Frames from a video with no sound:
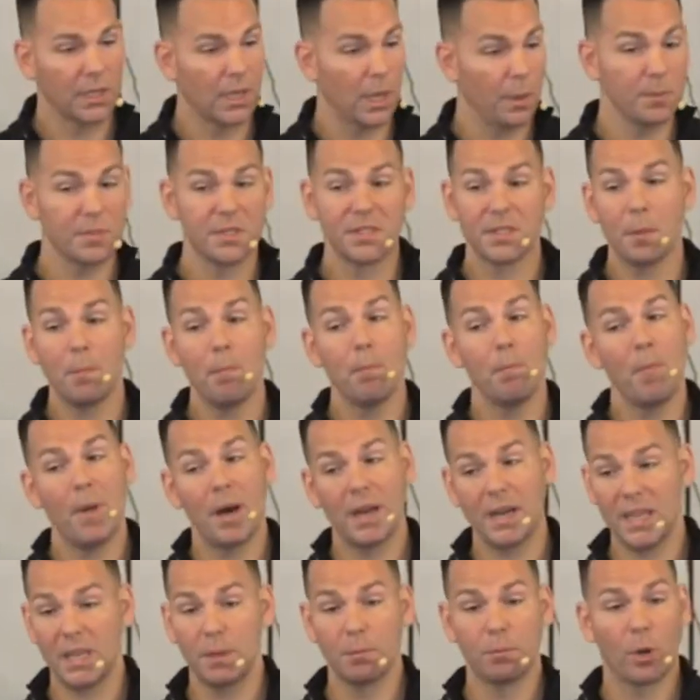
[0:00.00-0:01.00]
comes to
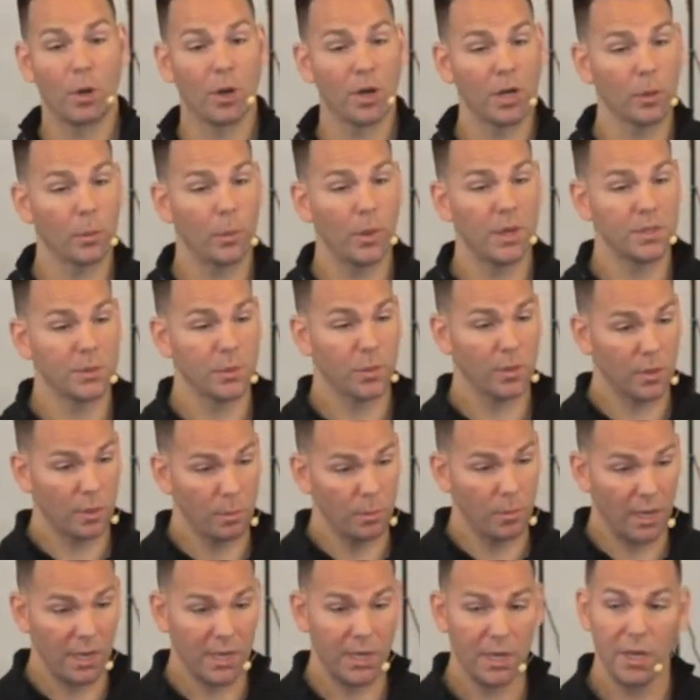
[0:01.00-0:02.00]
money and parting ways with our
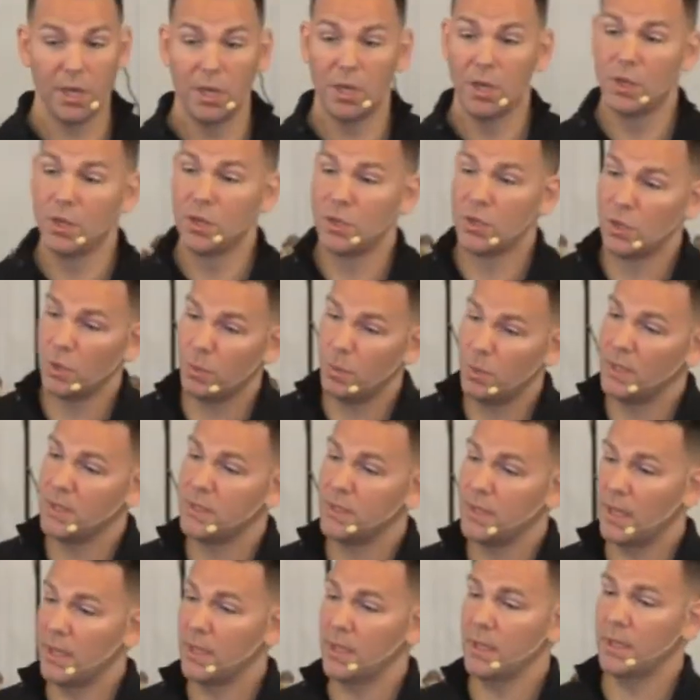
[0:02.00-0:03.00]
money should be
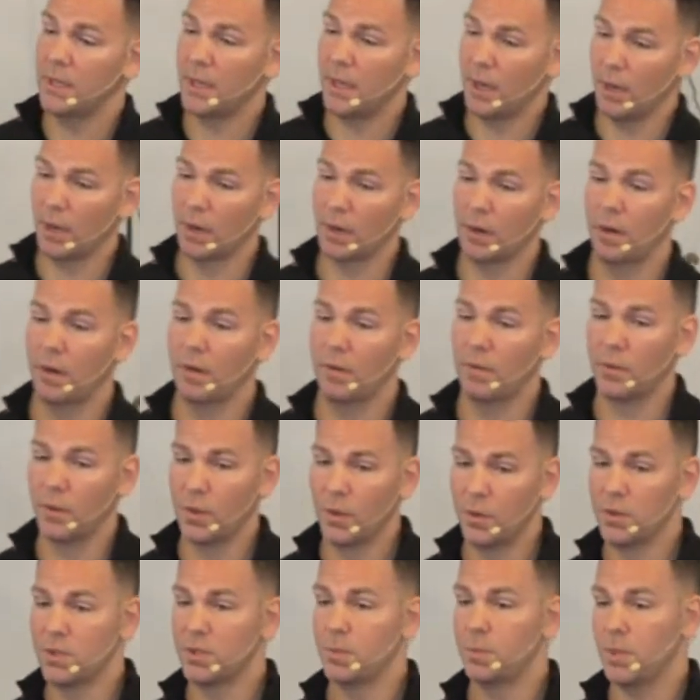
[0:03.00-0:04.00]
taking care of
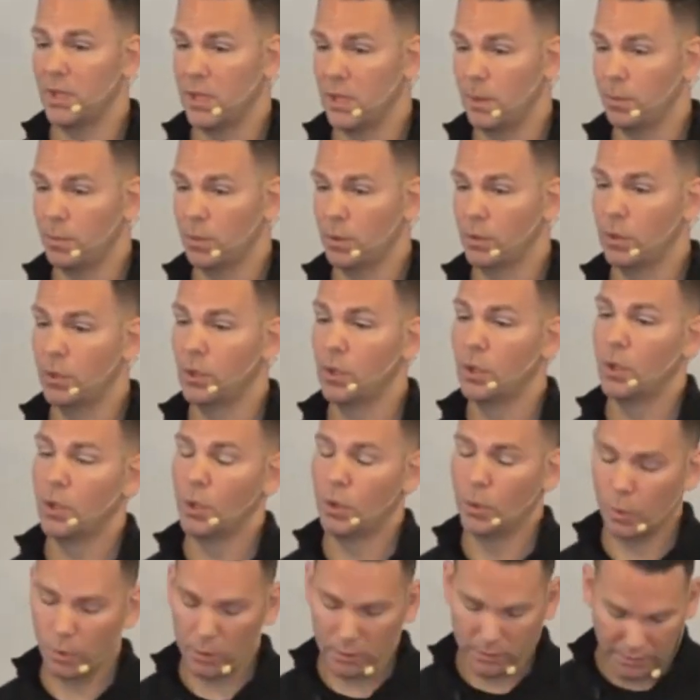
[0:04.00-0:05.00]
those people
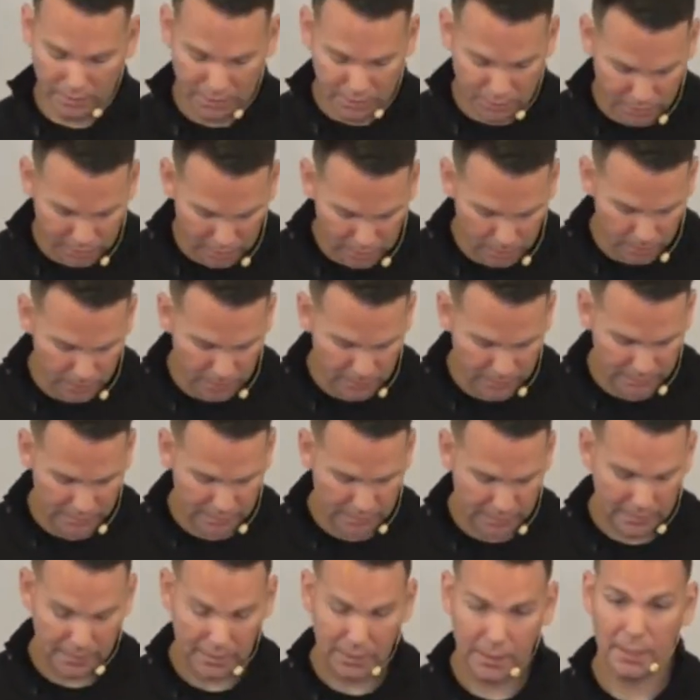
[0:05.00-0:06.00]
who are
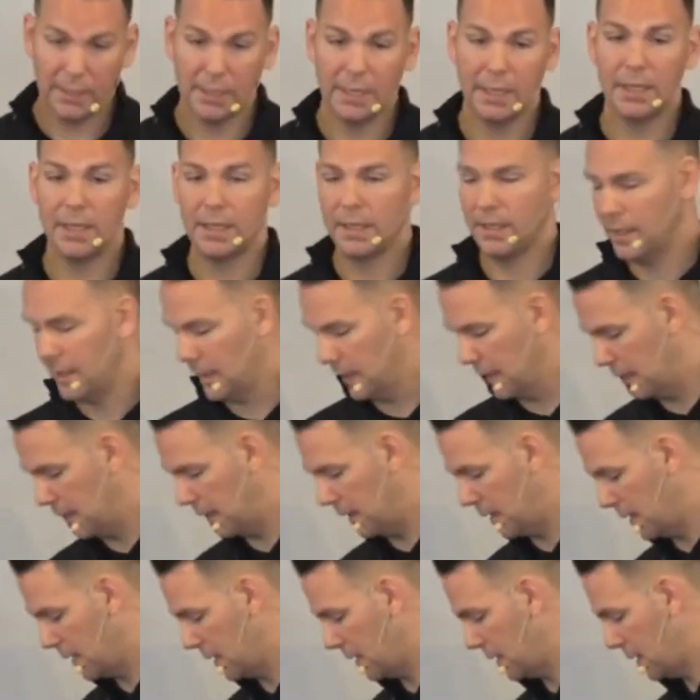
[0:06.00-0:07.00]
legitimately
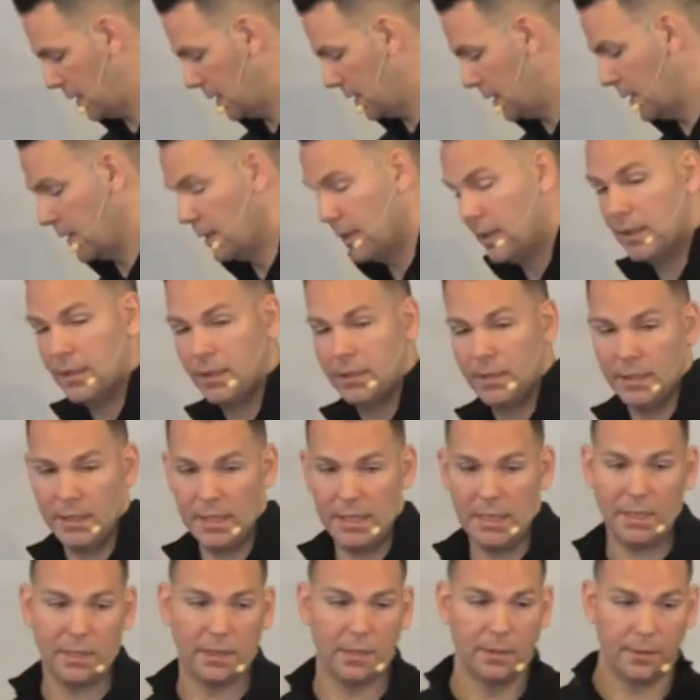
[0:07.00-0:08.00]
in
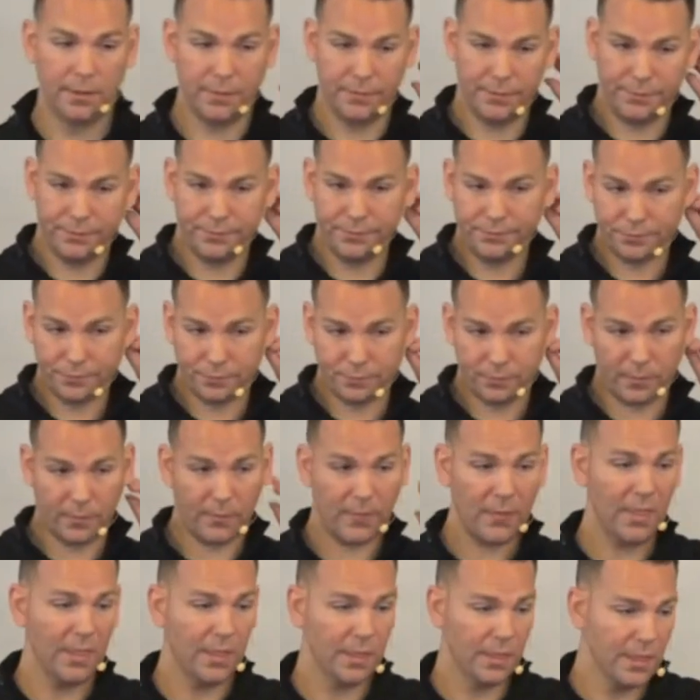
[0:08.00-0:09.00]
need.
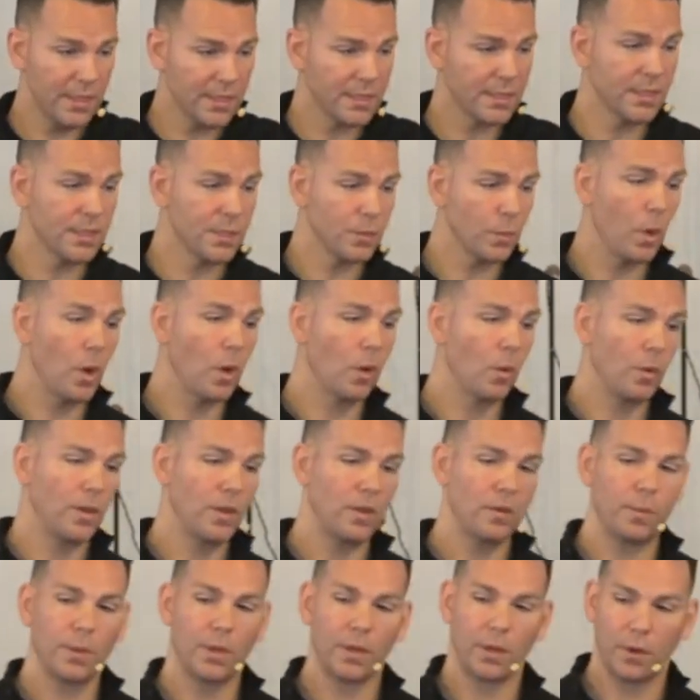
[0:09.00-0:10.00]
This is what
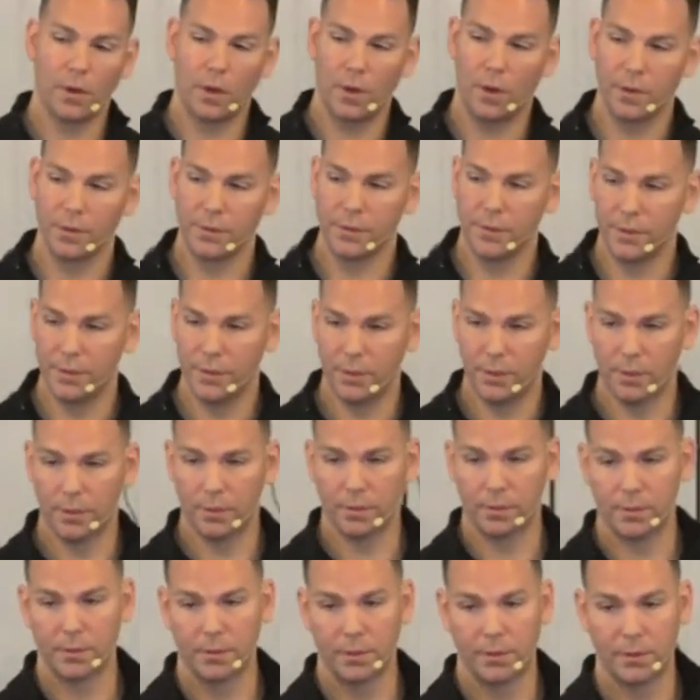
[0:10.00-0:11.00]
we've been called to do.
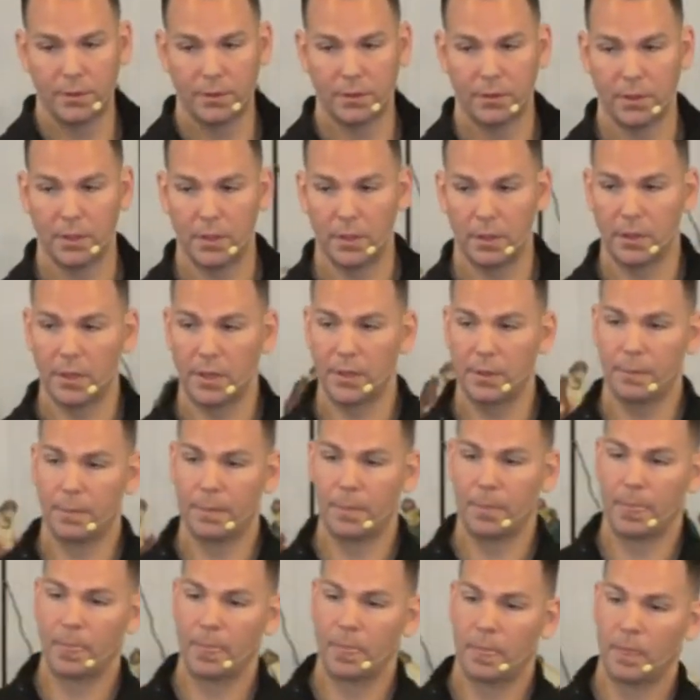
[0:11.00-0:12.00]
All right?
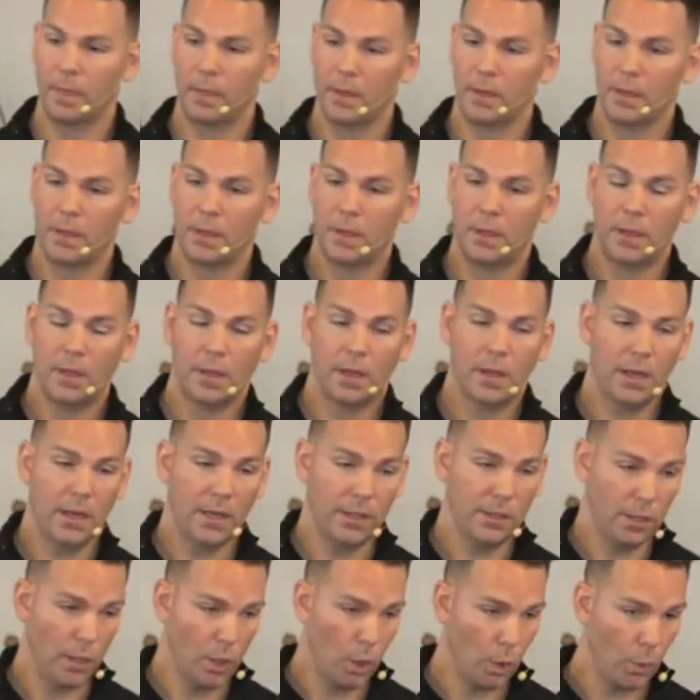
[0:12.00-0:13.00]
I
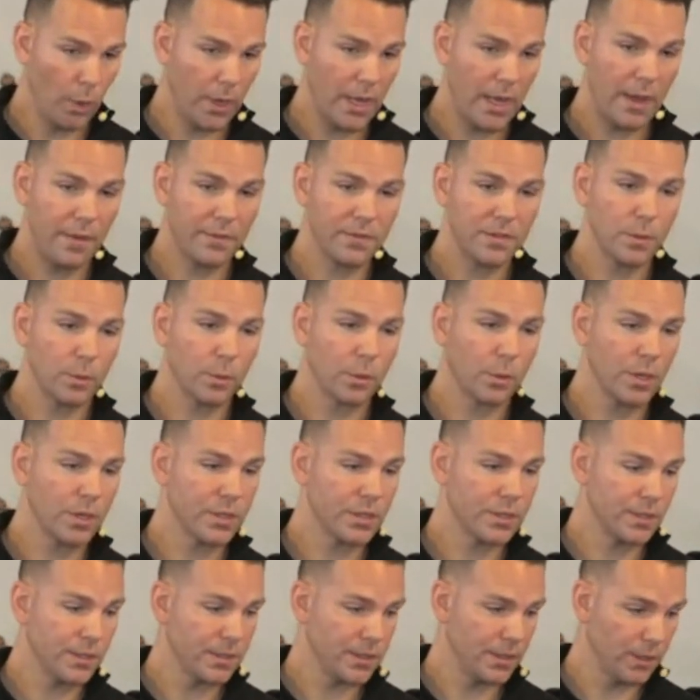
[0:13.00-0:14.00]
know we have some
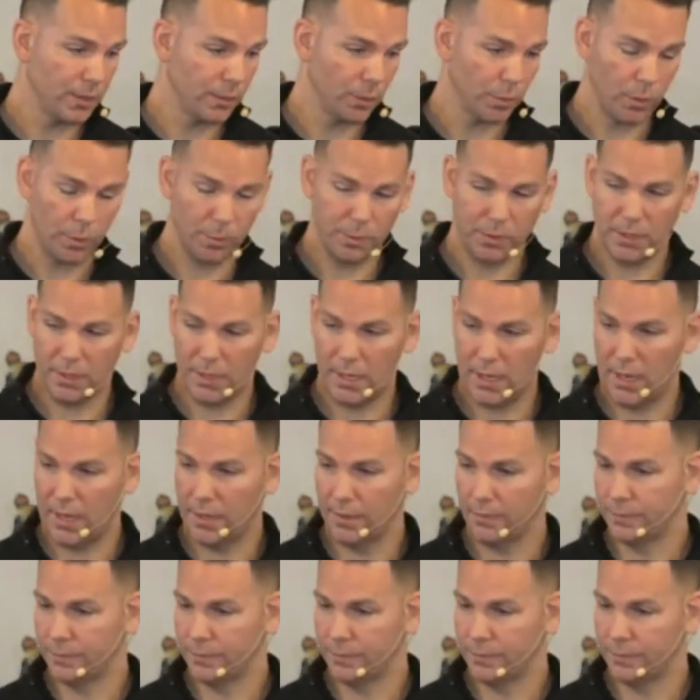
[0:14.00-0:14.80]
Christians in the room today.